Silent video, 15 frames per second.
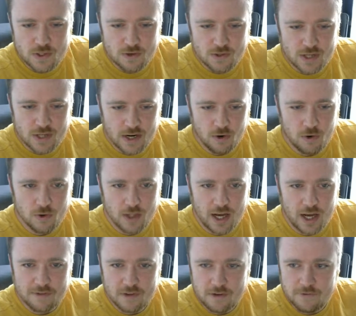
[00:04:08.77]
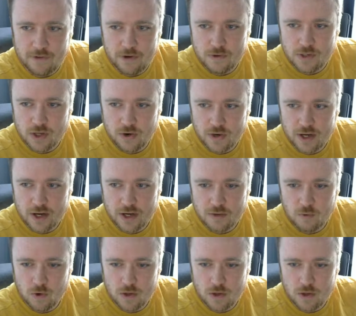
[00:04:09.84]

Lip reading: There's not a whole lot of Infuse going on in